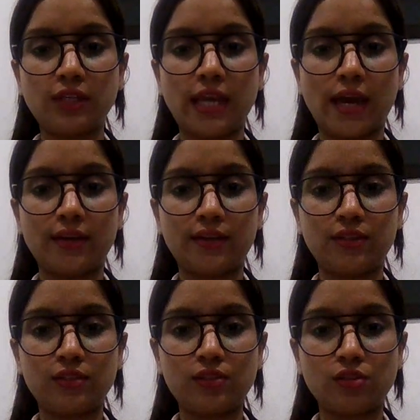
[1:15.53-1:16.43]

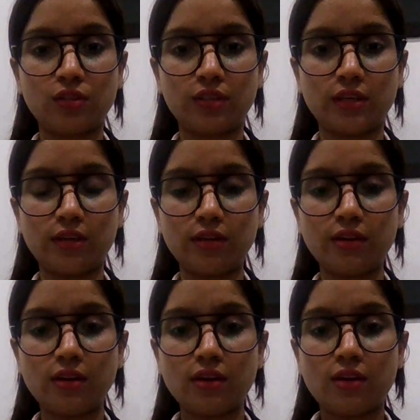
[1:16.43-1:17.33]
guarantors on their
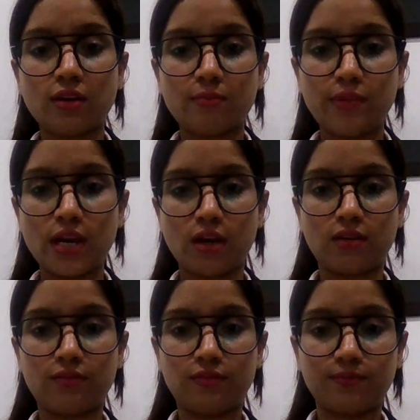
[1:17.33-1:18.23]

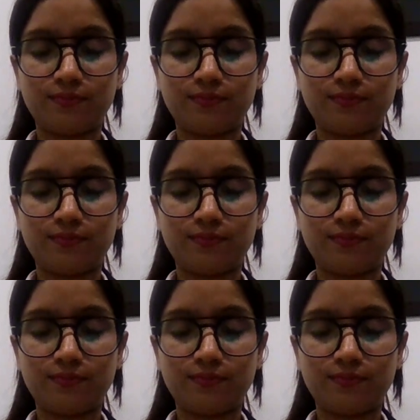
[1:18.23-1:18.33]
behalf.